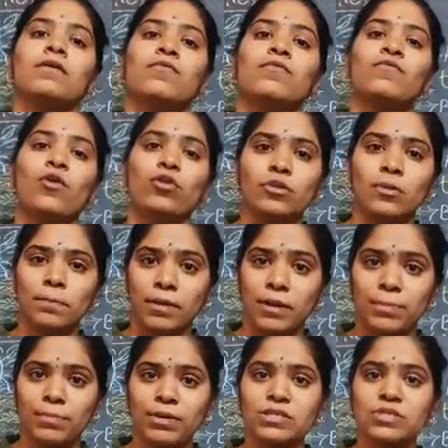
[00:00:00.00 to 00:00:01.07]
for the
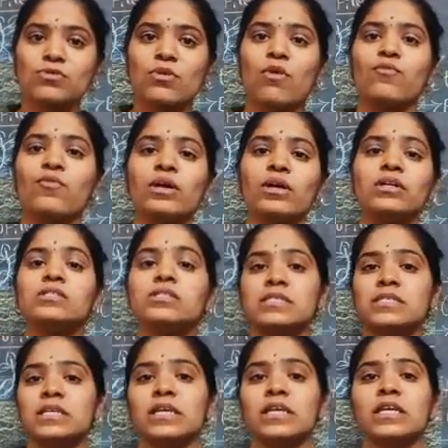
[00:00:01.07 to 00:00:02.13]
purpose of
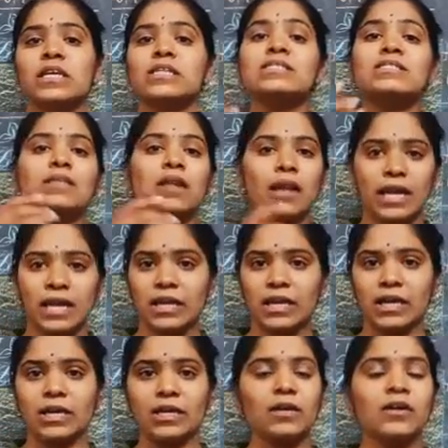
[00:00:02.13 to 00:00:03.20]
seeing its
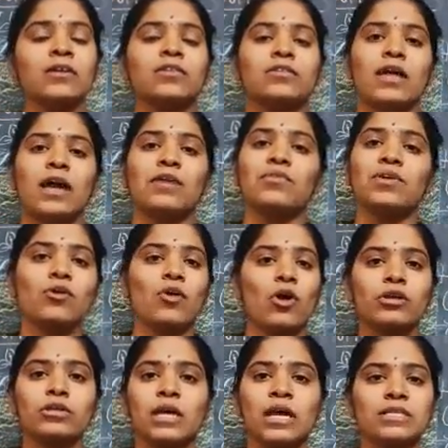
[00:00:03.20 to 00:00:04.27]
layer, that we call
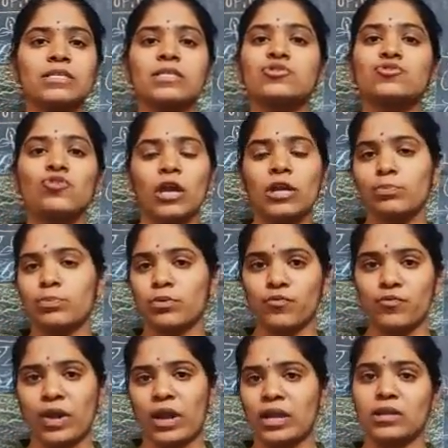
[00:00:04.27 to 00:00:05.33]
it as a soil profile.